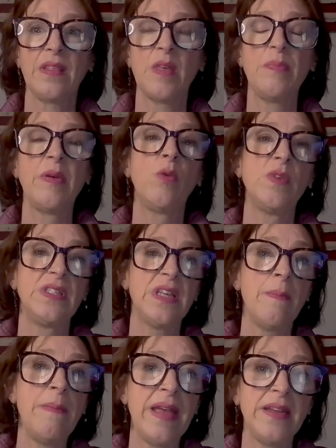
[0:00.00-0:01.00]
the bill was
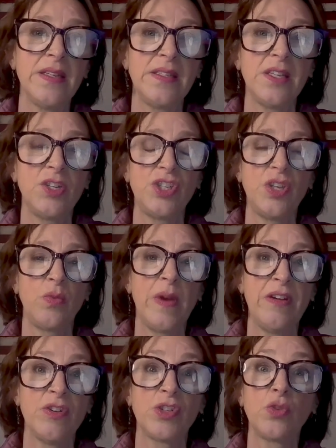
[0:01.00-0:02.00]
amended such that
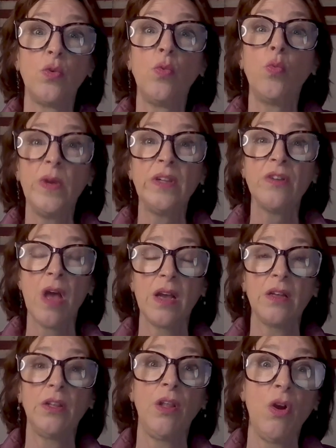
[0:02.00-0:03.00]
Rainier School will
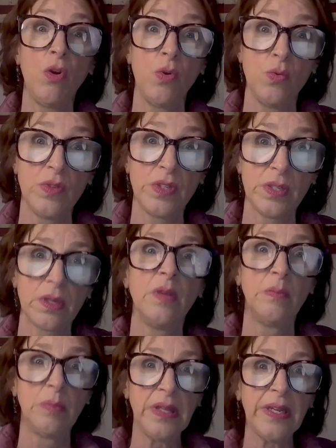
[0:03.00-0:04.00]
not close
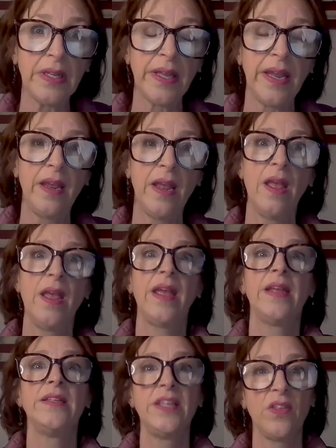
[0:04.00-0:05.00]
completely
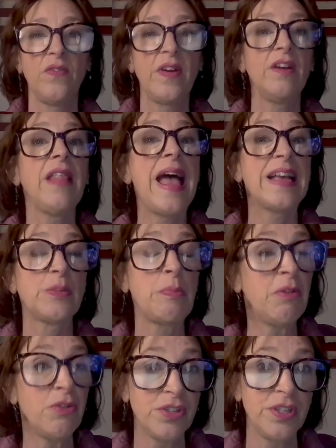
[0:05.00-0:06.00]
until the very last
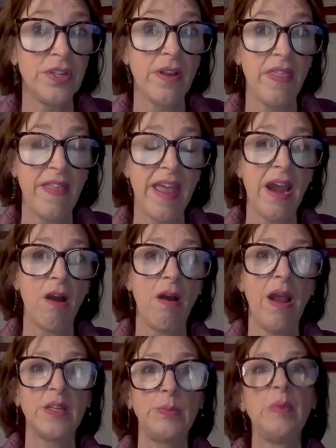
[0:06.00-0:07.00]
person there
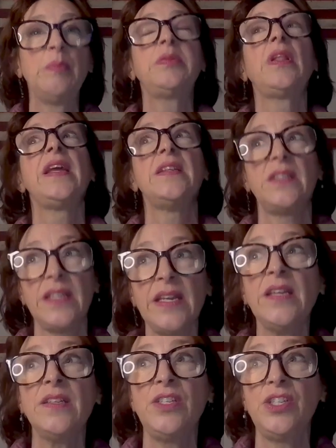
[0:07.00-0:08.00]
has been placed
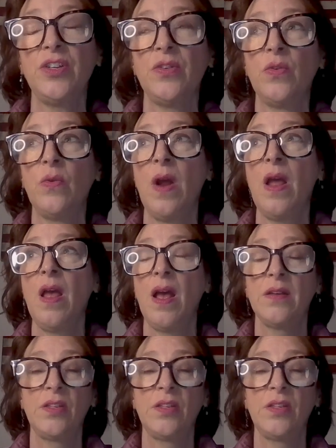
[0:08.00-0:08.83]
into a